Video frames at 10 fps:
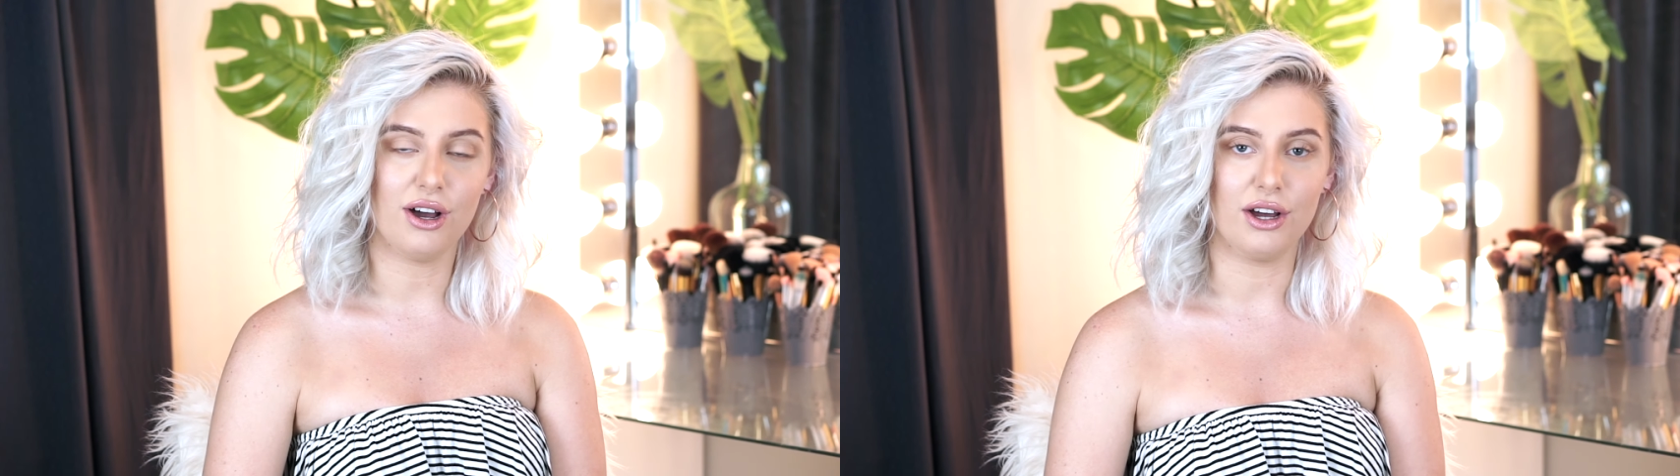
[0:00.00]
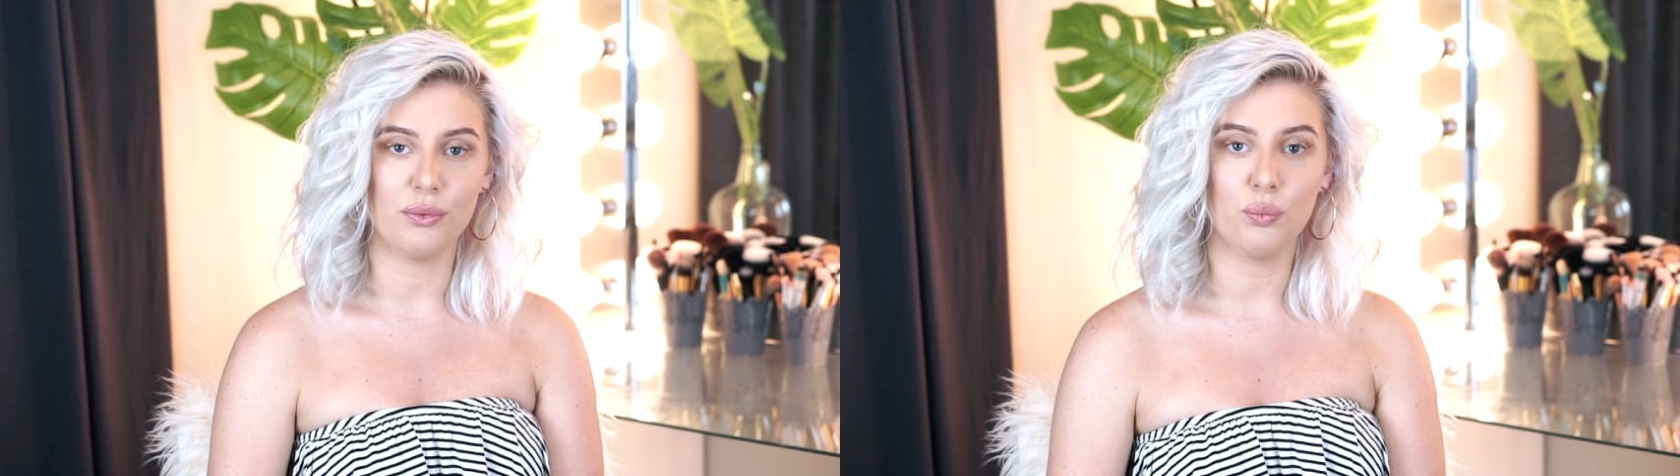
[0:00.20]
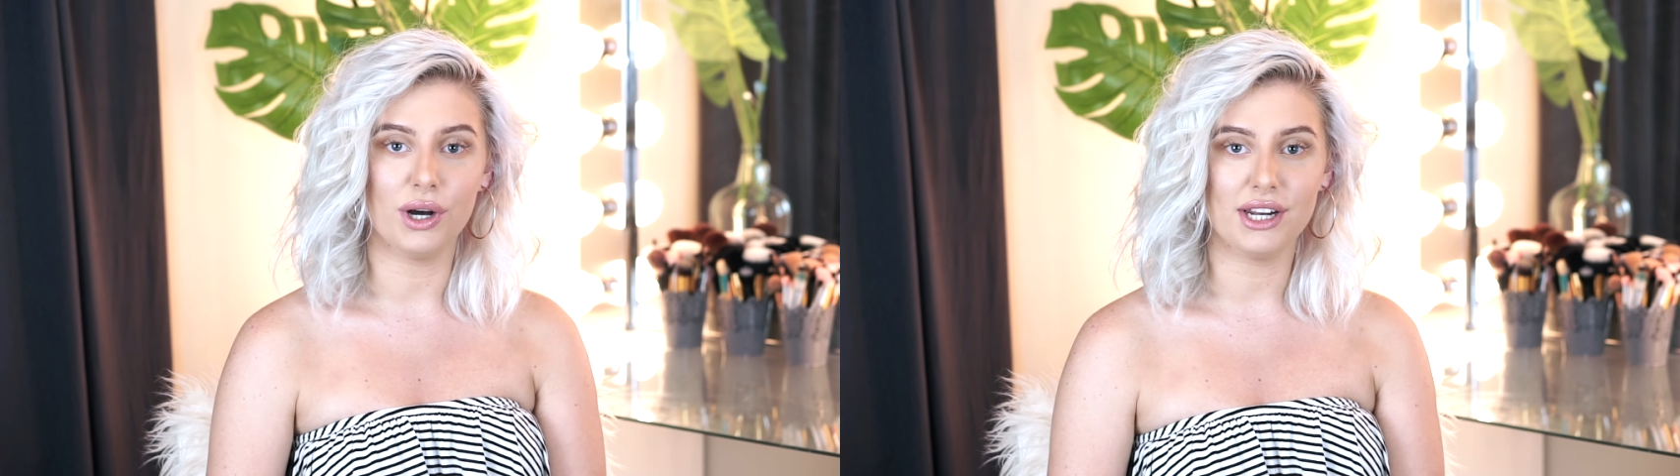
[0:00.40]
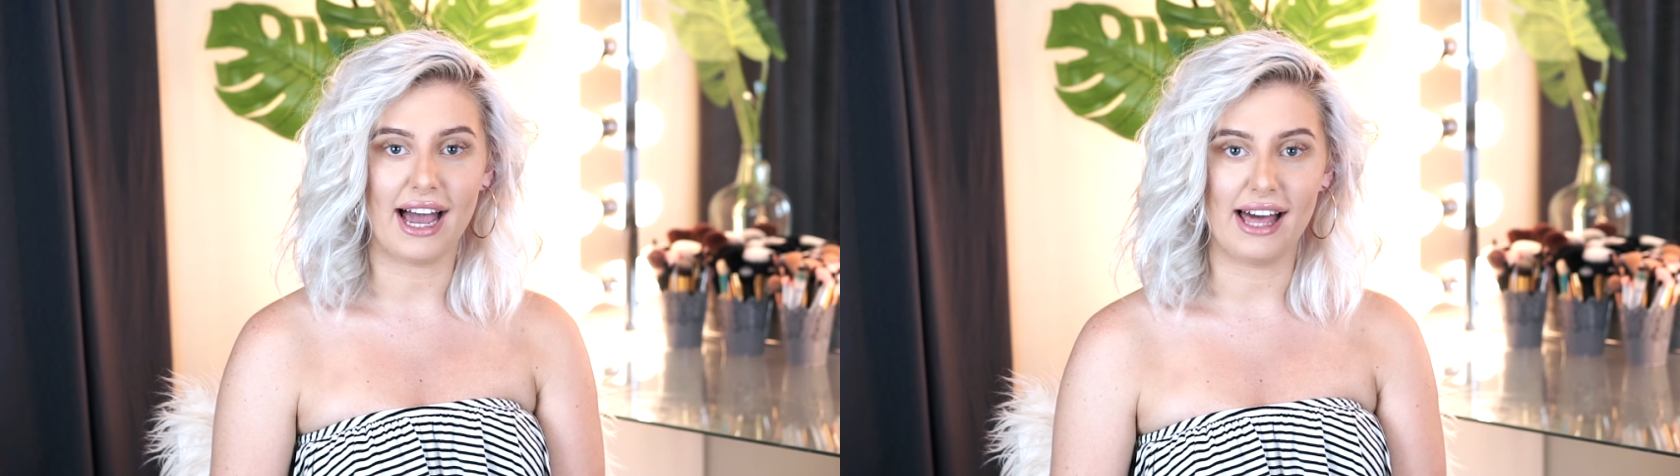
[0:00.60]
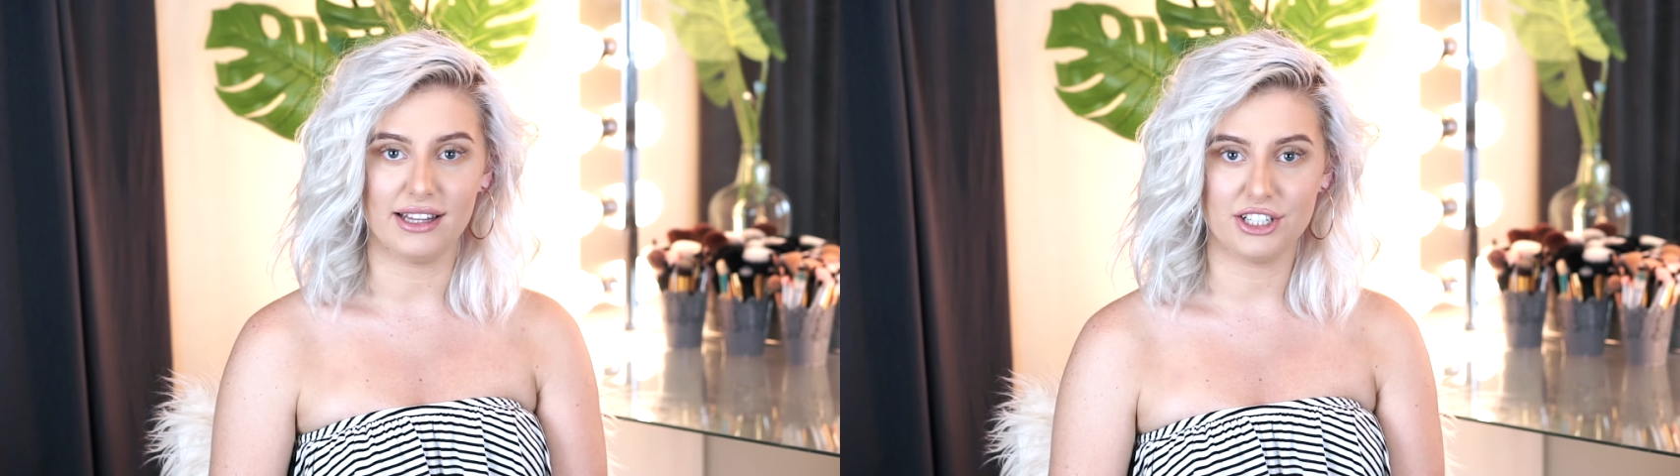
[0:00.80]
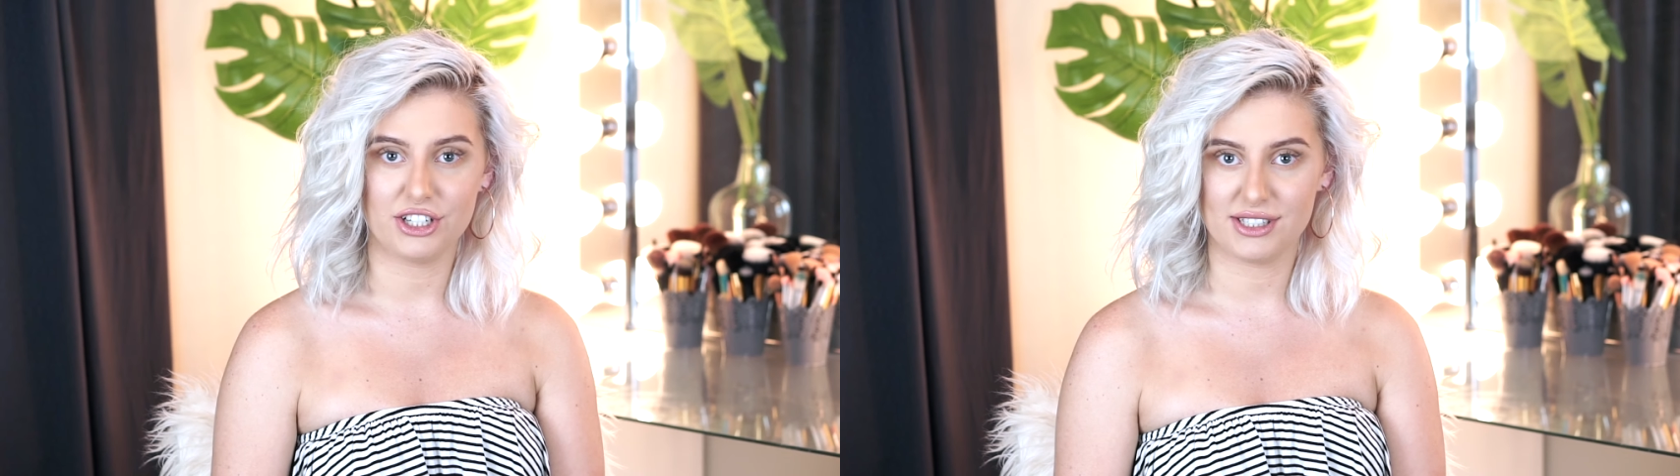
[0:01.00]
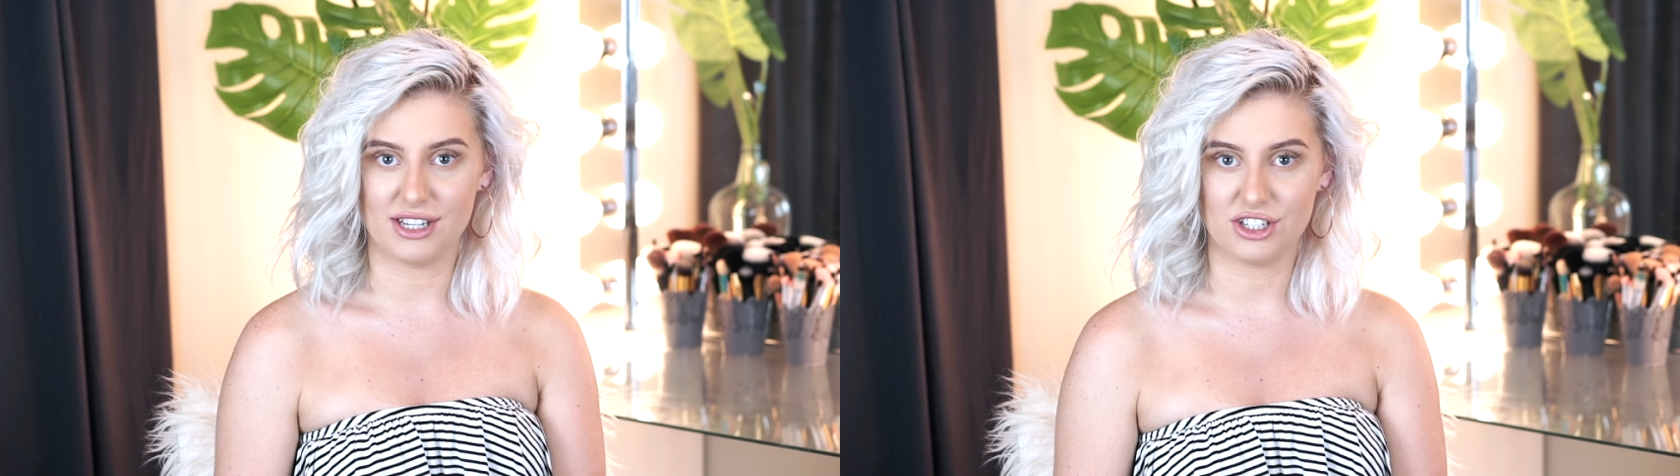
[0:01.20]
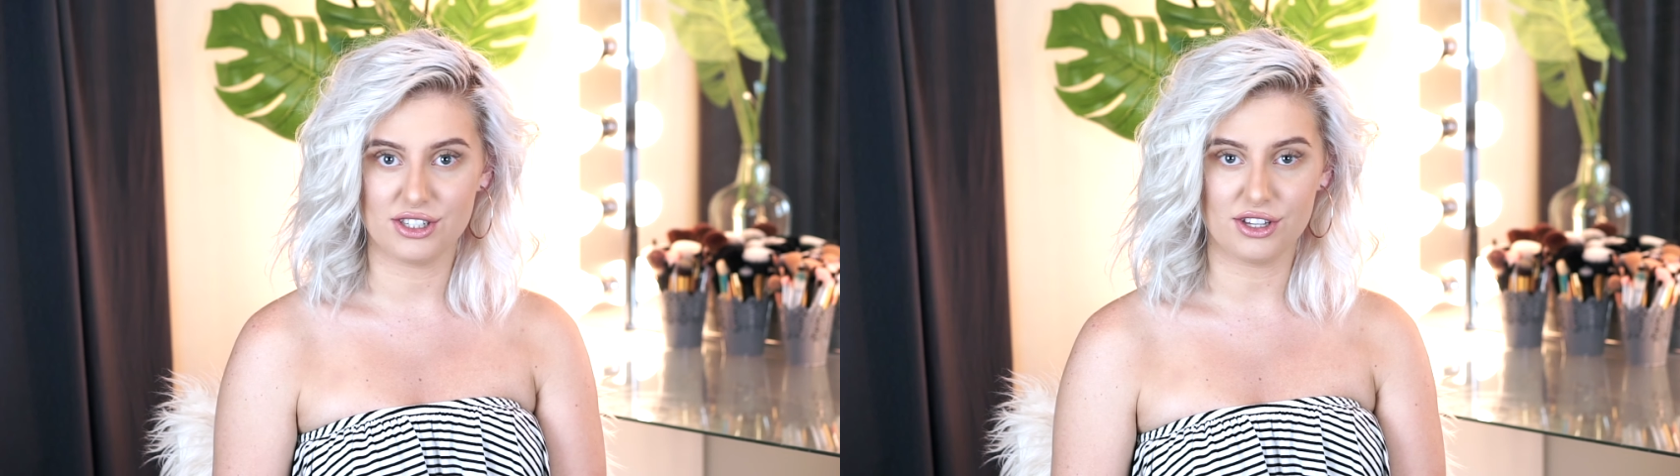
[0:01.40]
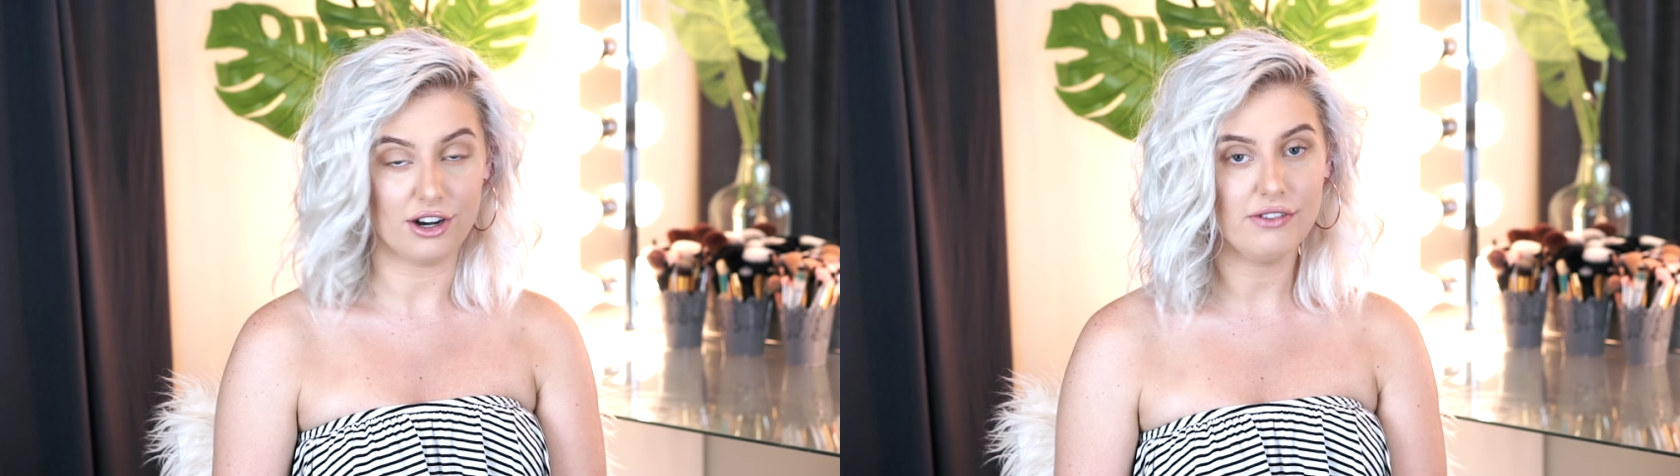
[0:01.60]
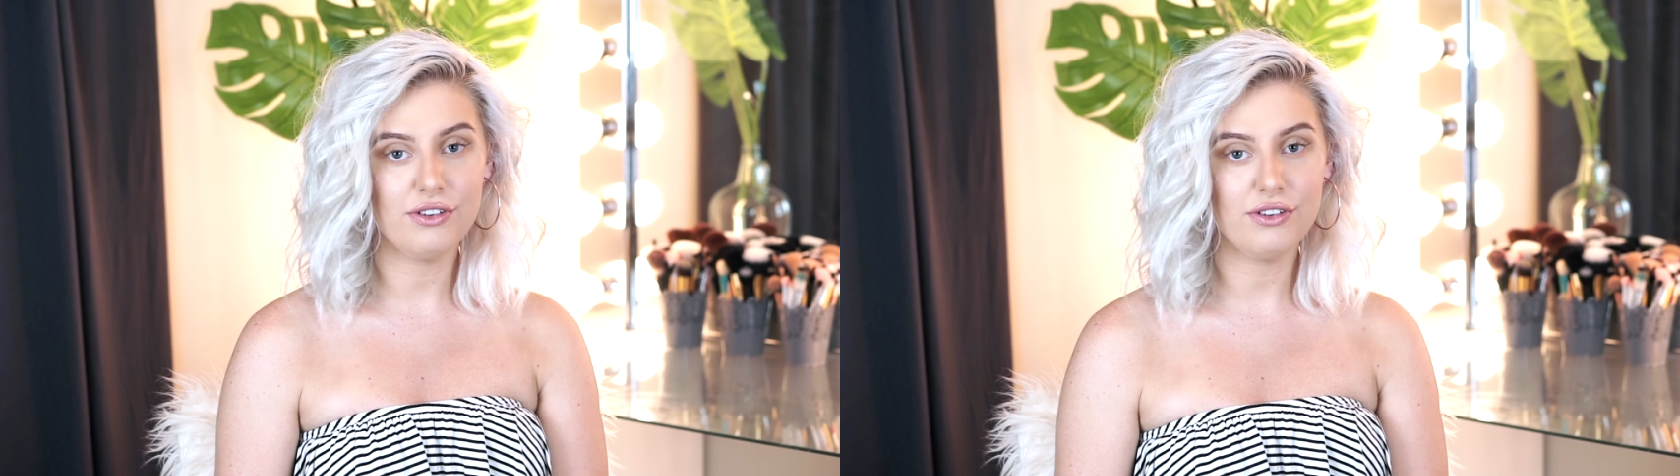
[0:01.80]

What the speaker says: on what eyelash extensions are